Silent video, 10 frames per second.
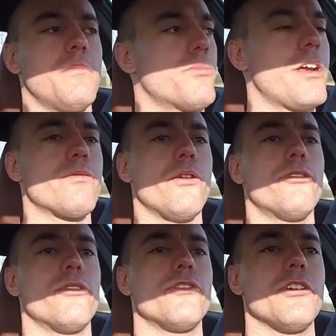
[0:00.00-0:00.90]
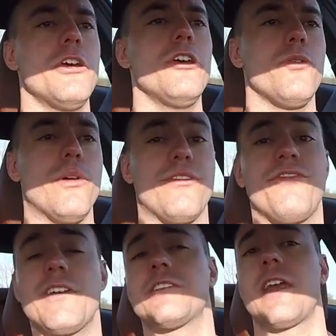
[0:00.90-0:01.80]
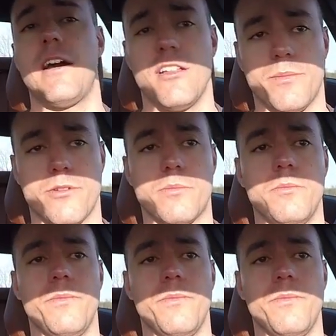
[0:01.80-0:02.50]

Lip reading: brake rotors with fixed caliper,